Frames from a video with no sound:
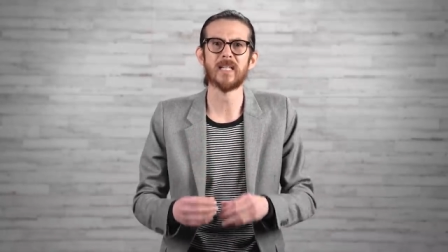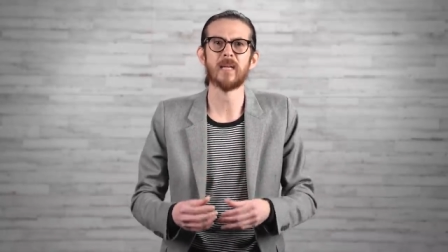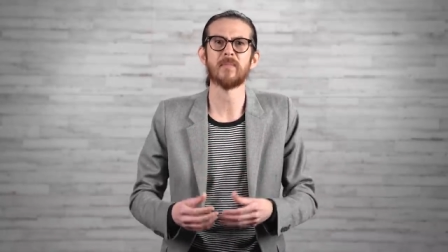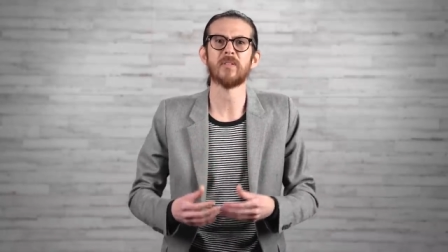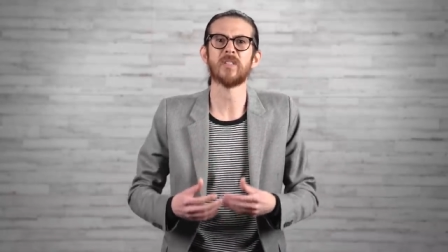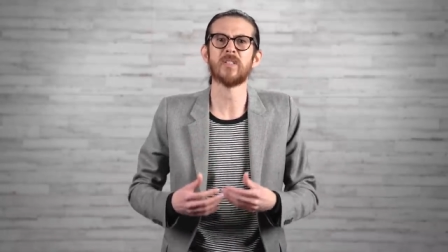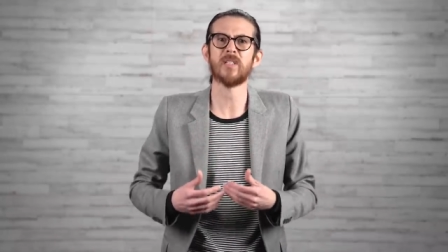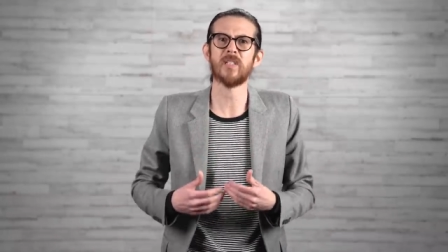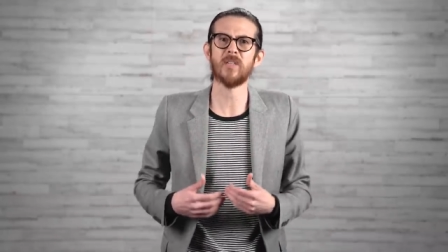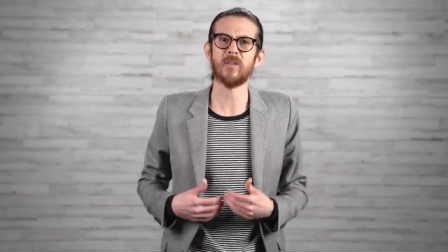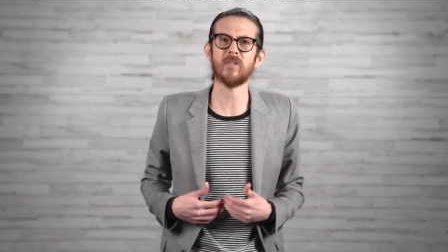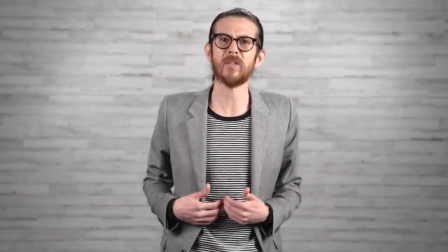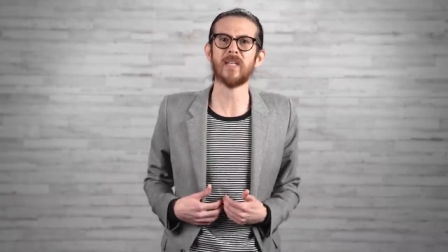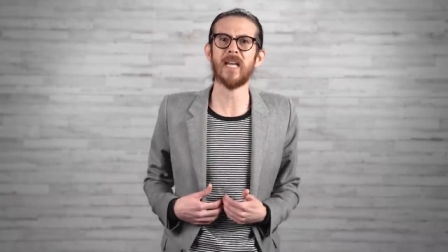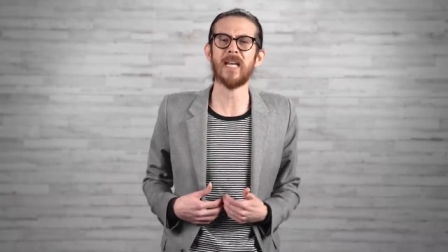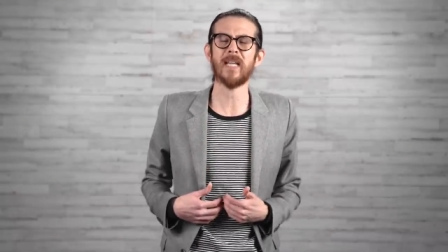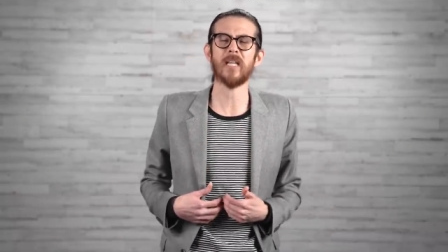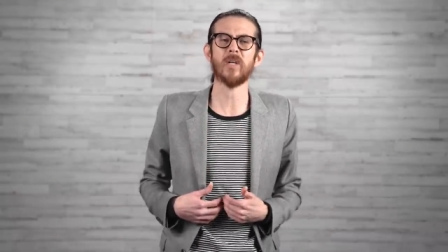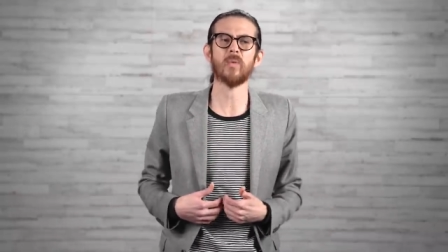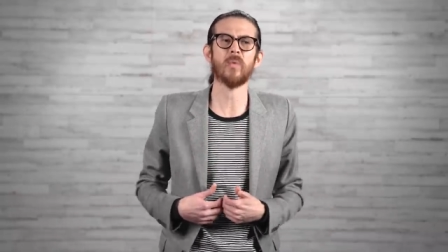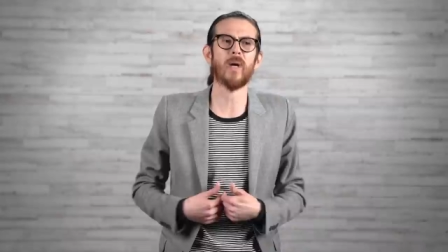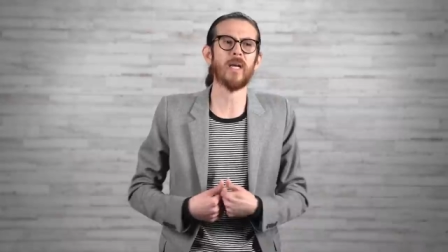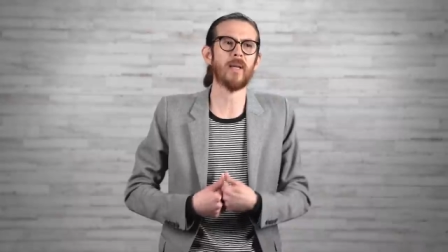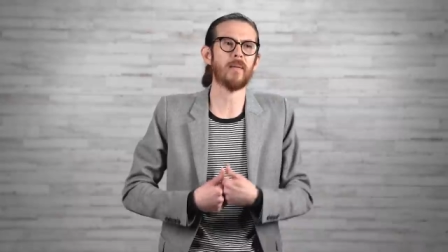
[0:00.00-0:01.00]
I'm still
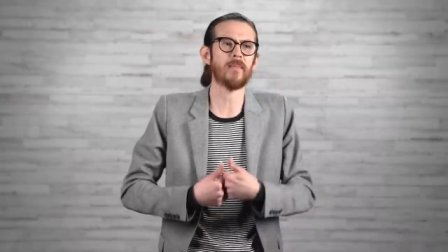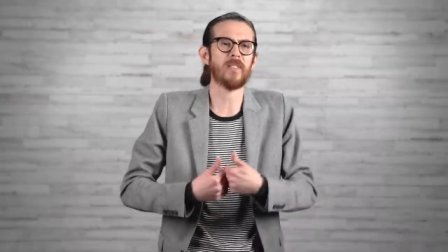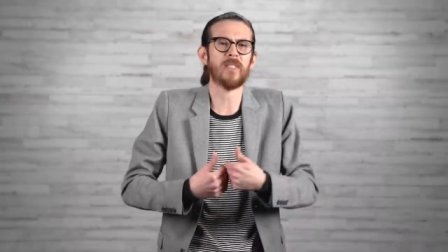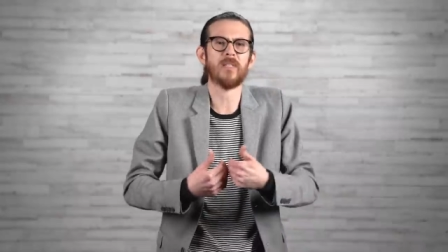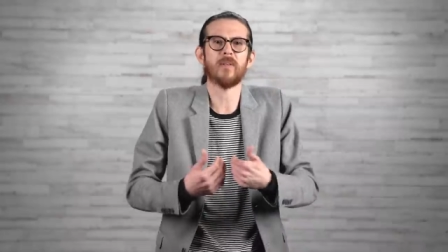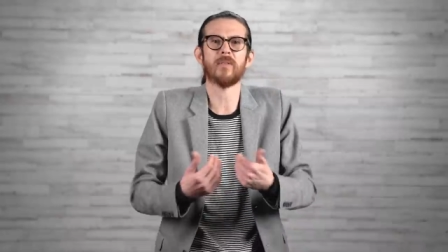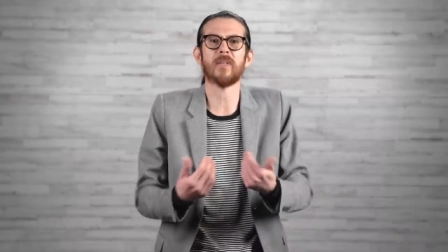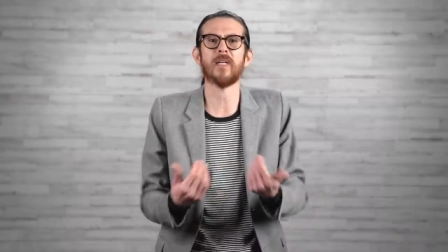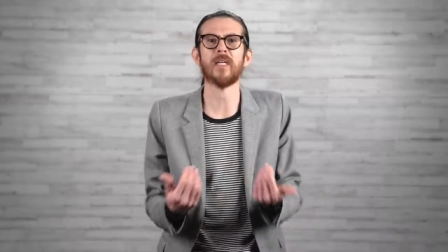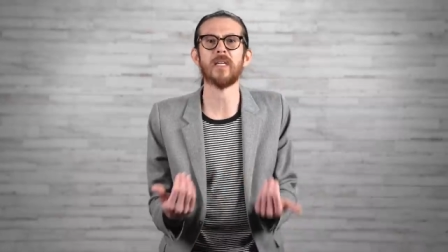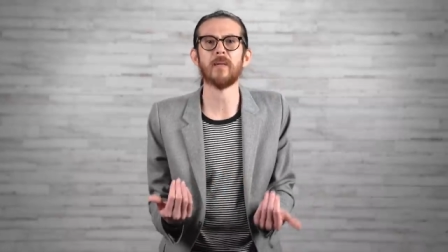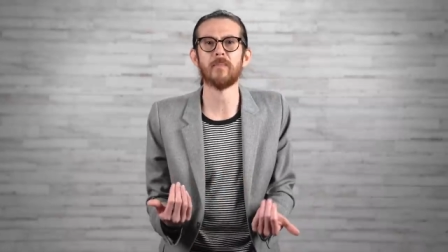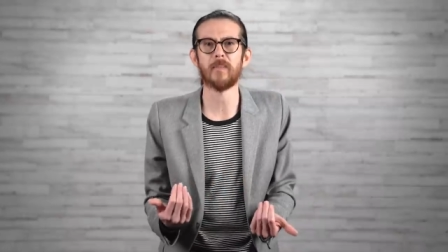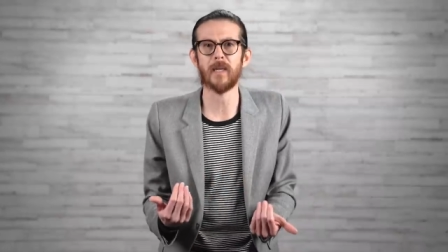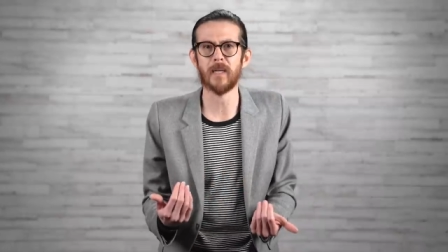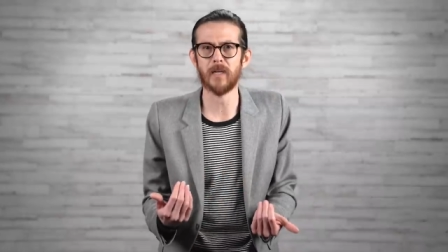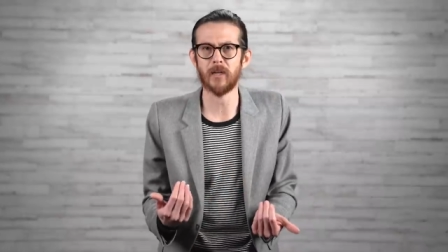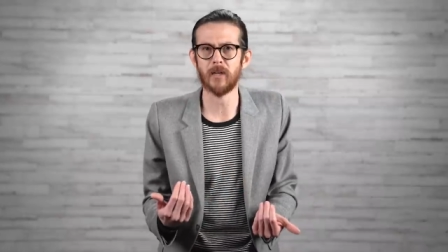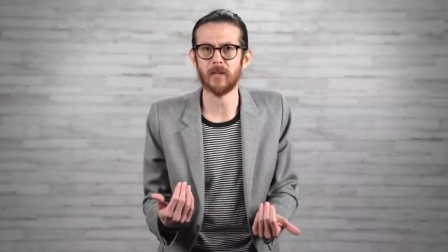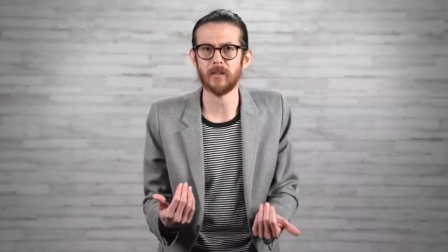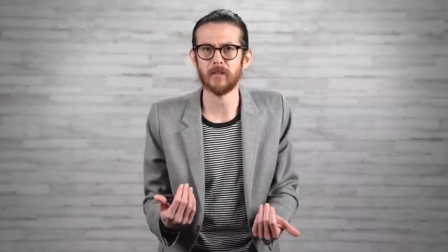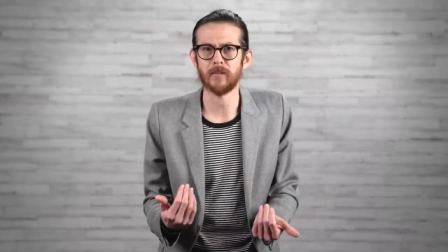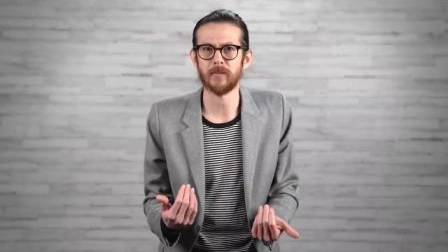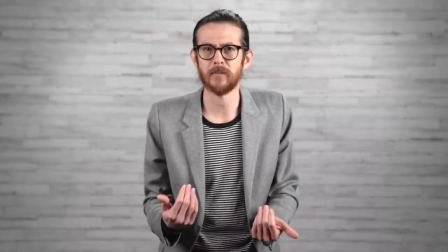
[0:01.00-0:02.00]
gaining weight. I'm still getting
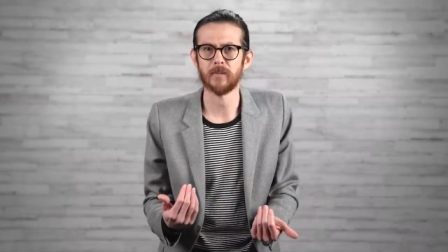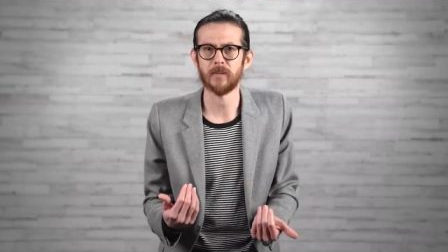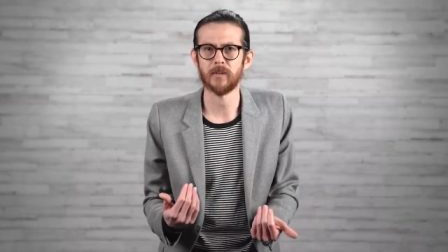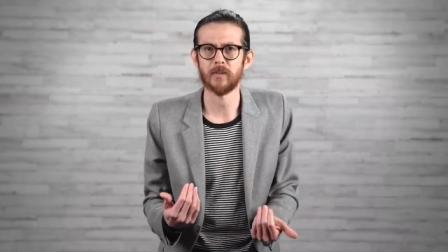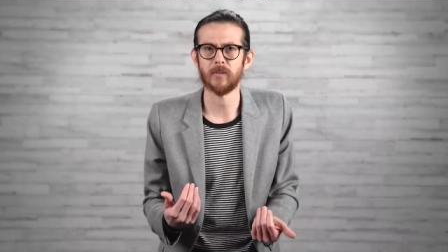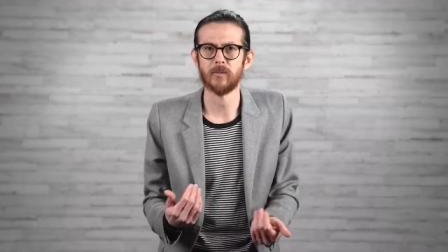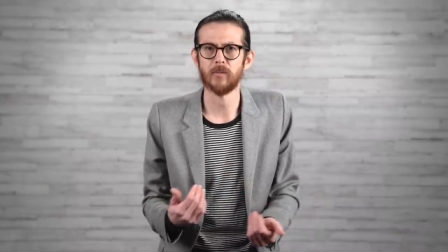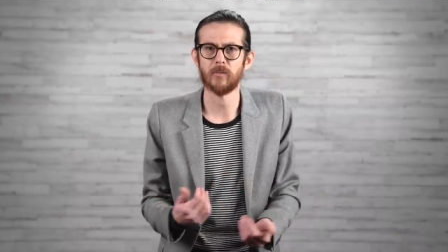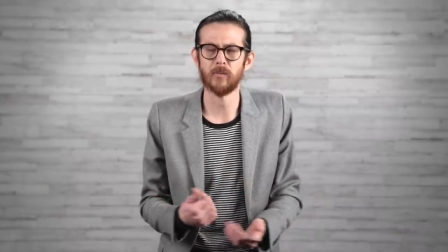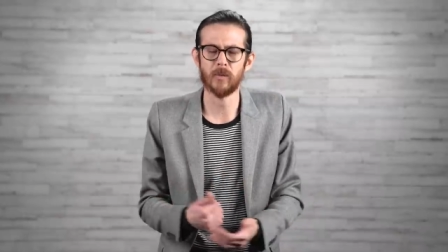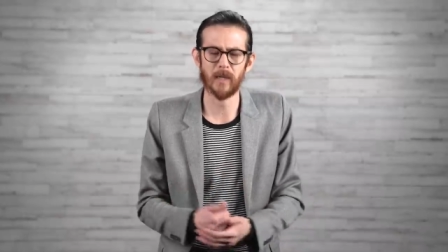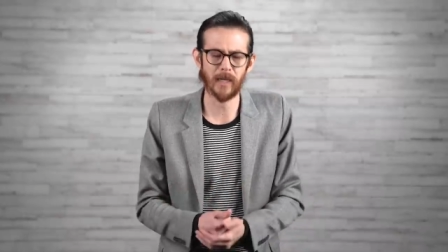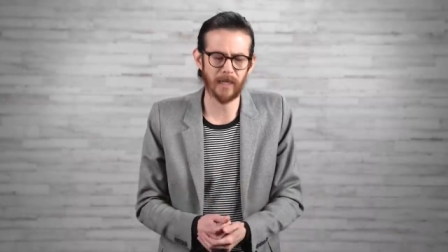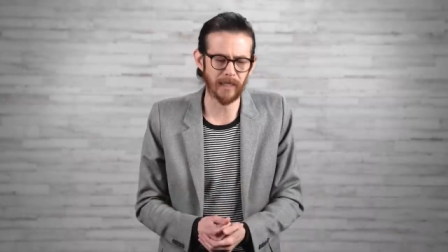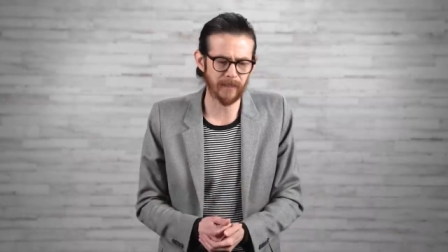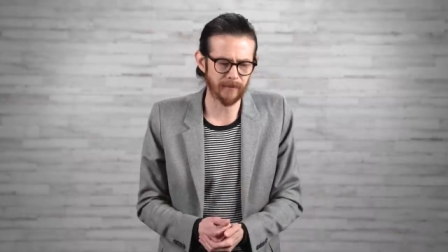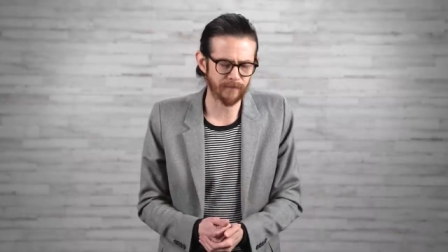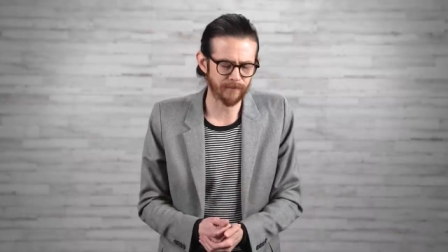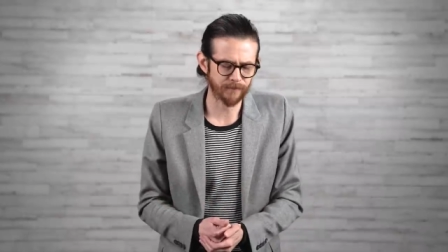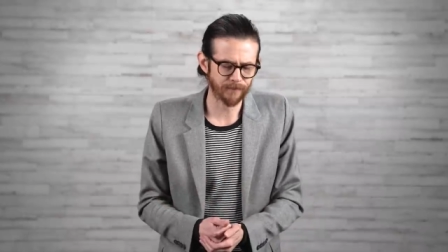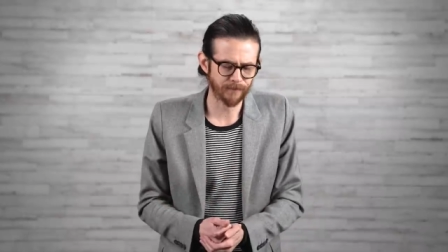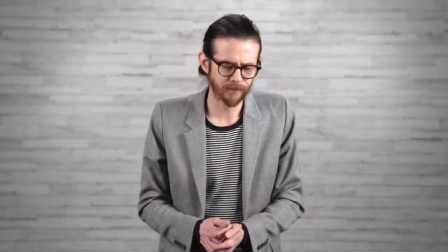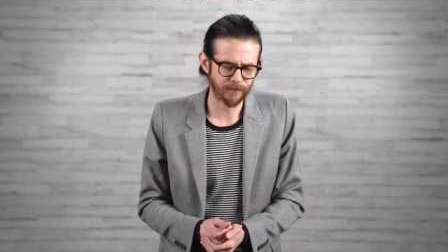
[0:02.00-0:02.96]
bigger. Why?